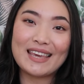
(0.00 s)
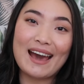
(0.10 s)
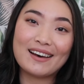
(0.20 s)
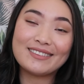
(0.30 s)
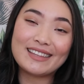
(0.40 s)

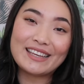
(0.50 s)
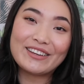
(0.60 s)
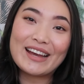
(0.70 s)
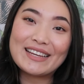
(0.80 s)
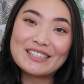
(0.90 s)
yeah, thank
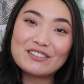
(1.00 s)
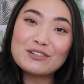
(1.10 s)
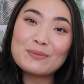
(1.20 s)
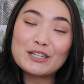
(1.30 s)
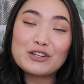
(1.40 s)
you guys so,
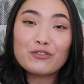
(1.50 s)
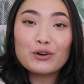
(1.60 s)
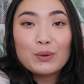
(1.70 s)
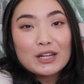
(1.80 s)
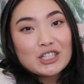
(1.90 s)
so much
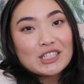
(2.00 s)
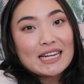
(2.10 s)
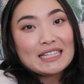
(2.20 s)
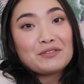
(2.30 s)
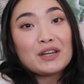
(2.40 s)
for watching
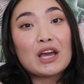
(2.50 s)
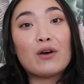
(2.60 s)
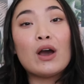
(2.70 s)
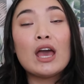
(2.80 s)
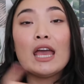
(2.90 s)
today's
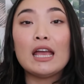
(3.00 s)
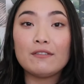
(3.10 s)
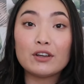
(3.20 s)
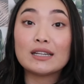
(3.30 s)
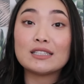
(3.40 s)
video.
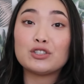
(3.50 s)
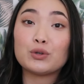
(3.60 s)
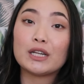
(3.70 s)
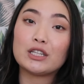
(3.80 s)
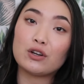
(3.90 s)
If you guys
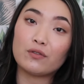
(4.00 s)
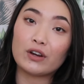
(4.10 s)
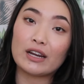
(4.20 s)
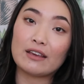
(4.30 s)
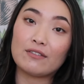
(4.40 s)
enjoyed it, don't
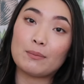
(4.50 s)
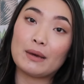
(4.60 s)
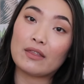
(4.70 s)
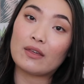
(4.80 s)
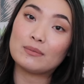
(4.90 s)
forget to give it a
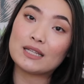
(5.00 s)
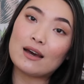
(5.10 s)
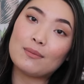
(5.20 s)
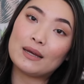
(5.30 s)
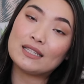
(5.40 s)
big thumbs
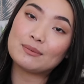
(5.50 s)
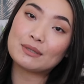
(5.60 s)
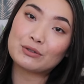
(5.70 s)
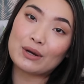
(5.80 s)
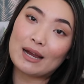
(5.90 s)
up and
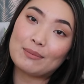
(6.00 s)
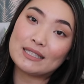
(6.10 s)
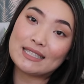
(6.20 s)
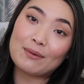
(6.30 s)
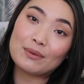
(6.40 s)

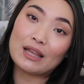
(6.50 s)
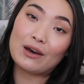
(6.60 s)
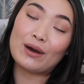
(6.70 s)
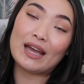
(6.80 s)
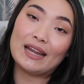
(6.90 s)
subscribe down
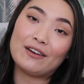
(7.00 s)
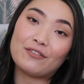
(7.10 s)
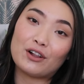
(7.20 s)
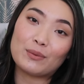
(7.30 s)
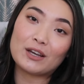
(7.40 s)
below and
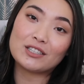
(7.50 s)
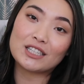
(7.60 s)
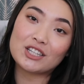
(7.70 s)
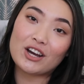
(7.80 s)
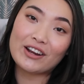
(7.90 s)
follow me on
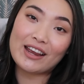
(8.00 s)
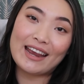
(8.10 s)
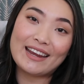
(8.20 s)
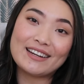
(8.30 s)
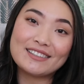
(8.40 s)
TikTok,
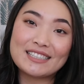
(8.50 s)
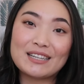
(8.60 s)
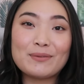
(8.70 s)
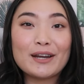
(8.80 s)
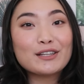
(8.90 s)
and I'll
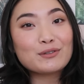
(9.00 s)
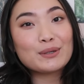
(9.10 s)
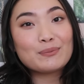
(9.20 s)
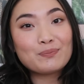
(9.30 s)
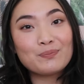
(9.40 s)
see you in my next
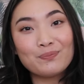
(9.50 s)
one.